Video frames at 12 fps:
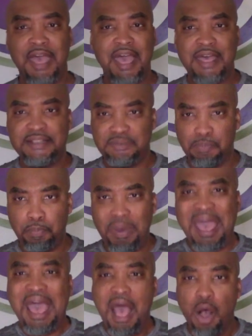has
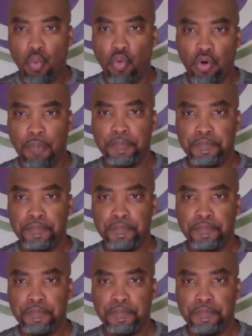power